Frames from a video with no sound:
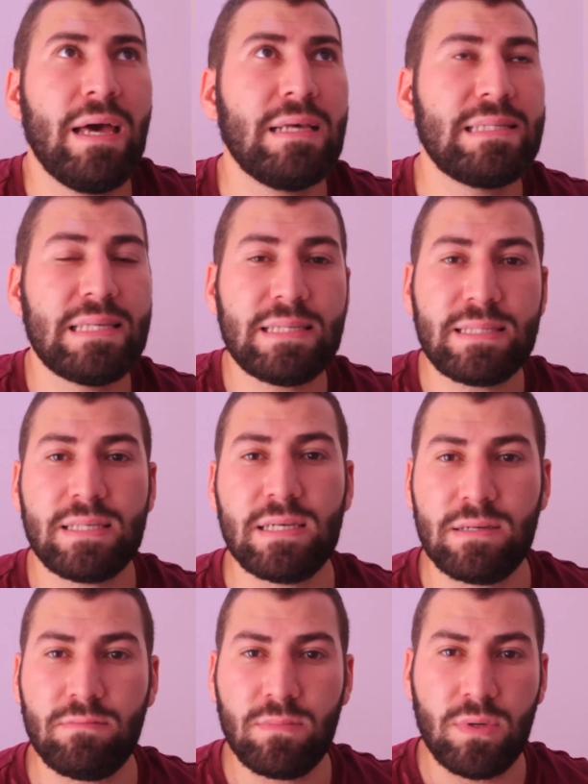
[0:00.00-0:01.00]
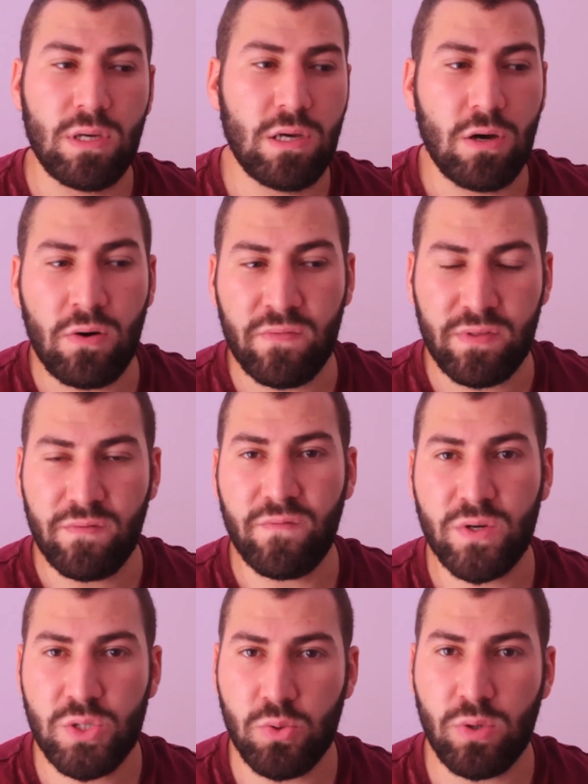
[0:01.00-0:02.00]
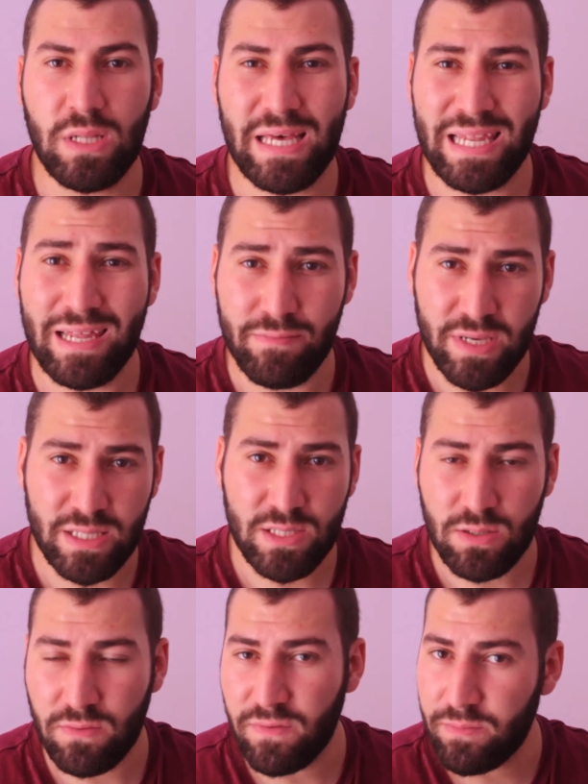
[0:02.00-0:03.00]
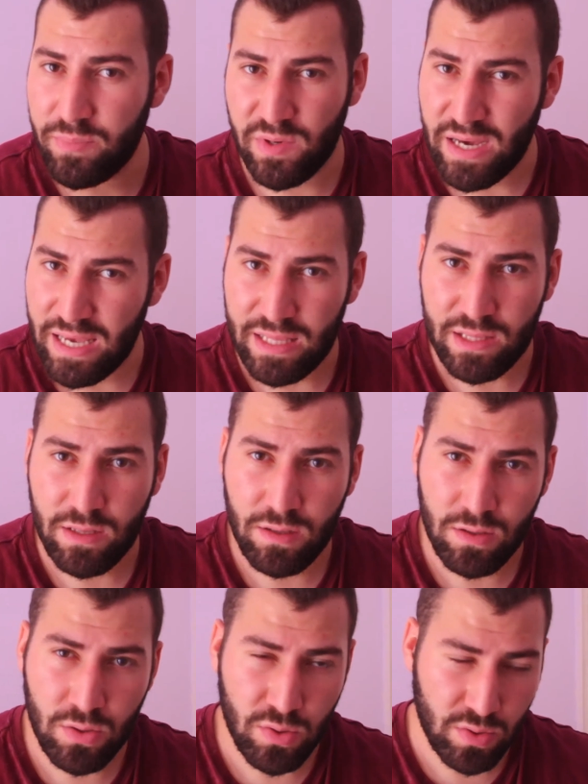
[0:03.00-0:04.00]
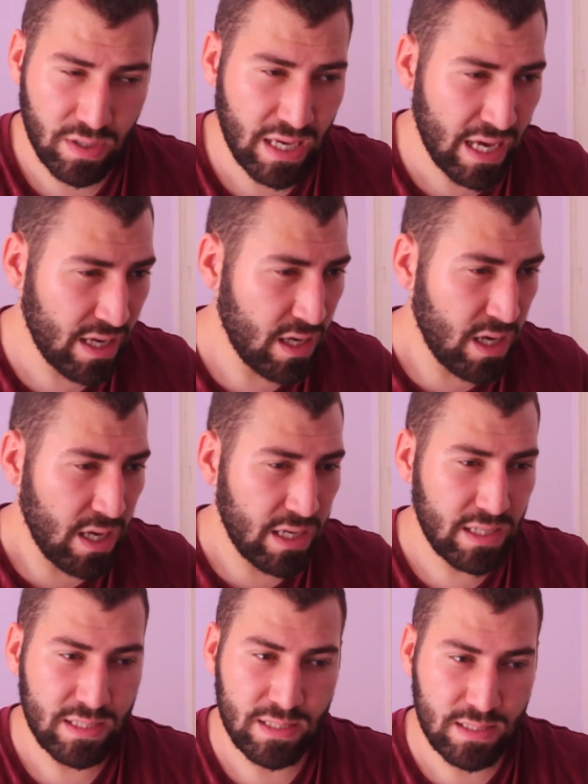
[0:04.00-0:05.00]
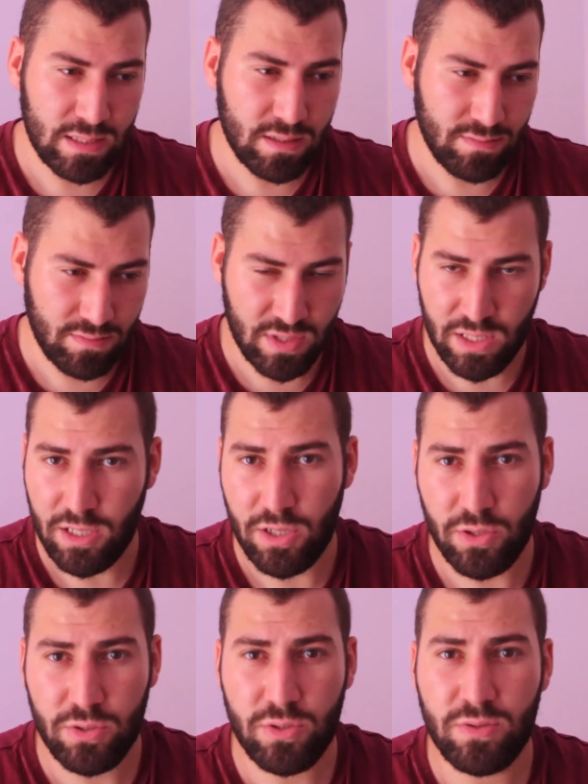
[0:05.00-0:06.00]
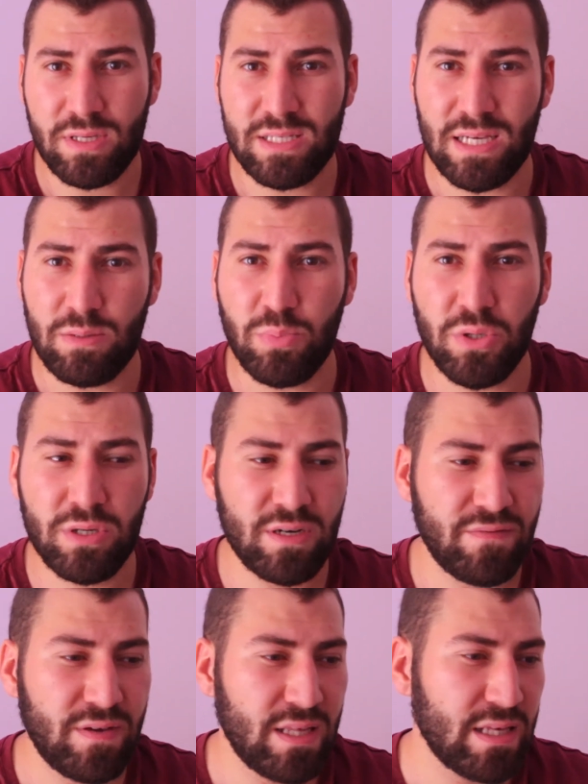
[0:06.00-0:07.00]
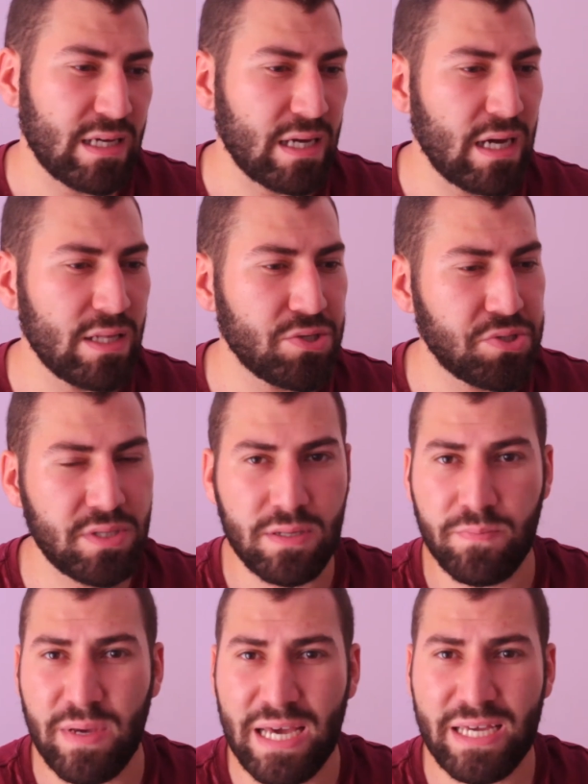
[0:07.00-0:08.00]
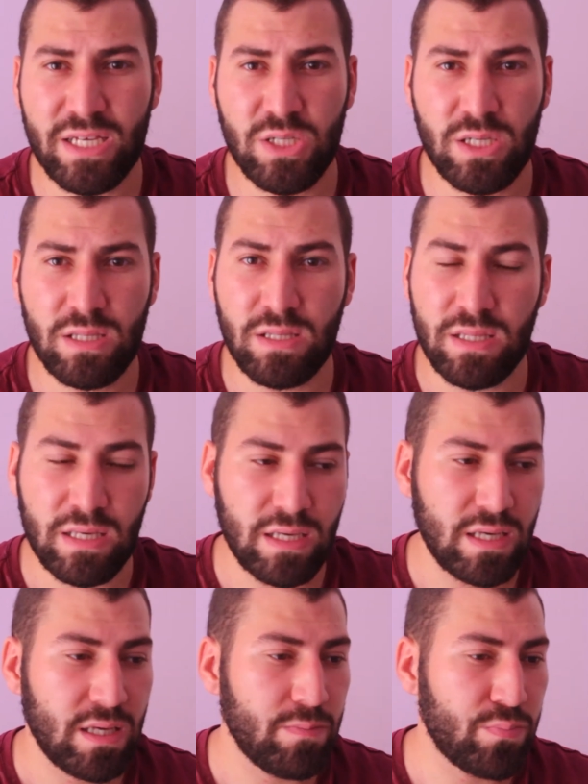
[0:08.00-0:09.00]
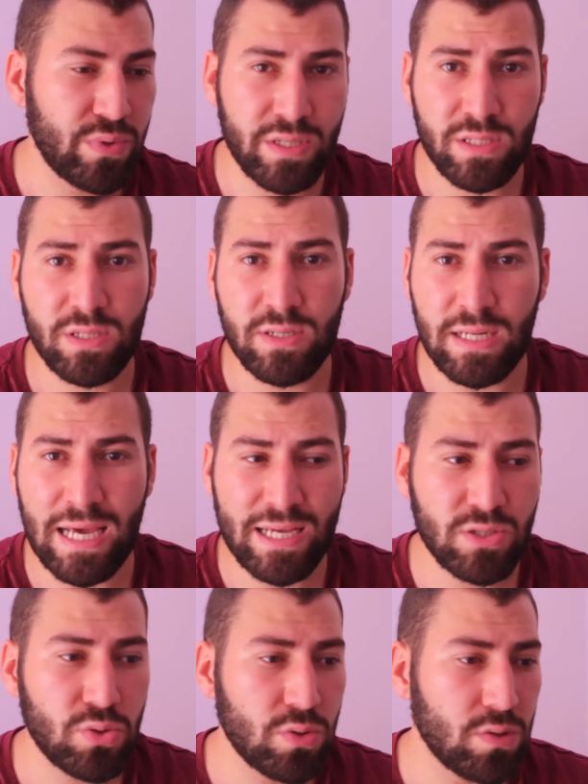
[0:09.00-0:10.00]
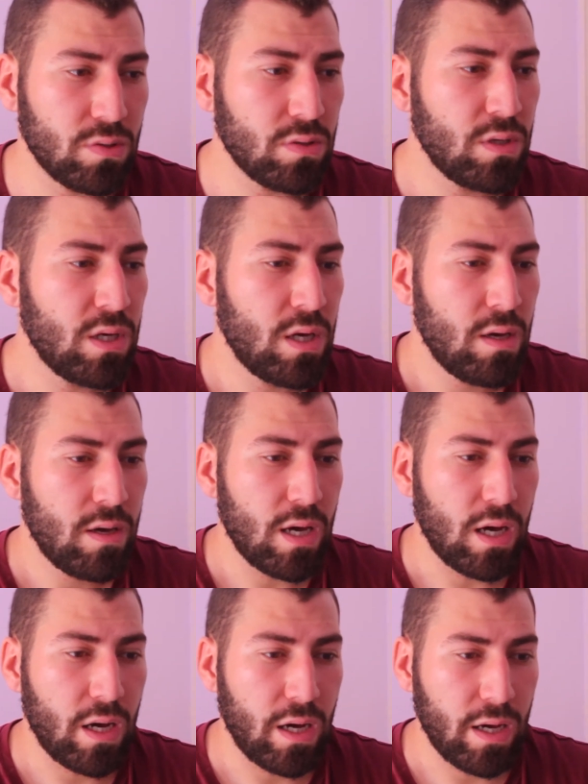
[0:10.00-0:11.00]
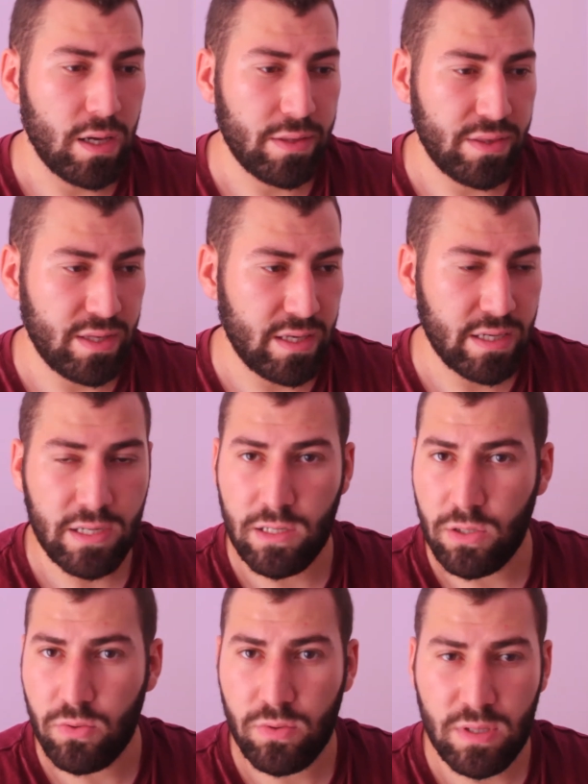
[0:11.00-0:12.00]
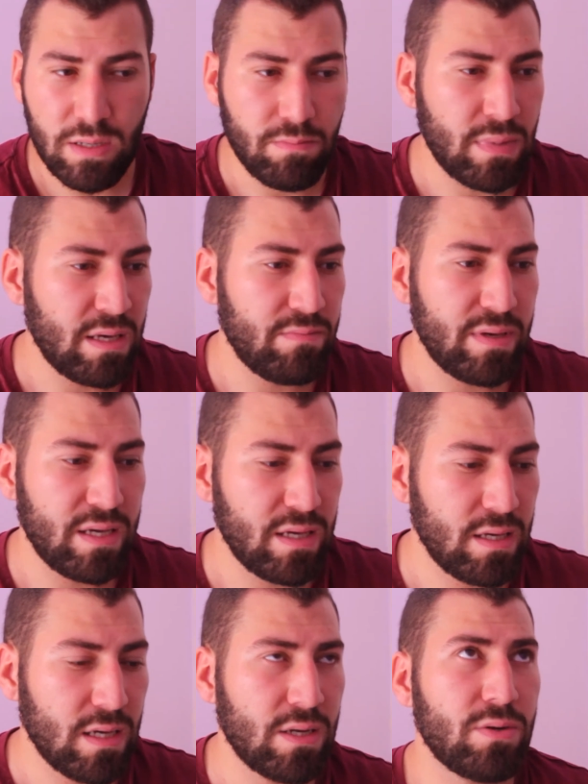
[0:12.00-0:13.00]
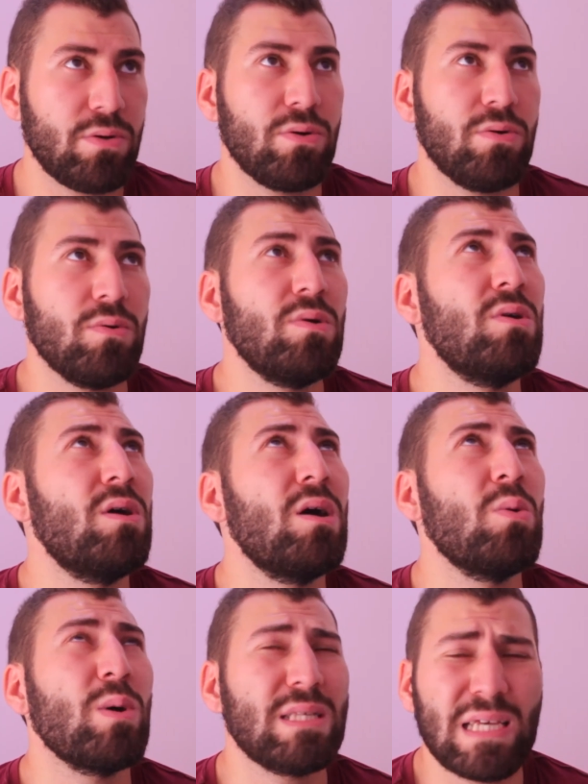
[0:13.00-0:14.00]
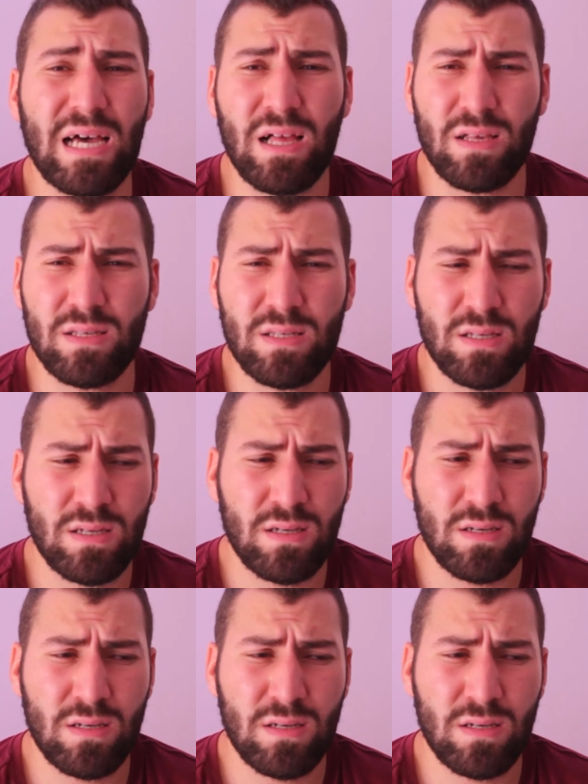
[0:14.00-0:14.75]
system of the visual elements of a brand. Okay, it's the logo, the typography, the colors, the packaging, the print collateral, the clothes, maybe, I don't know what else.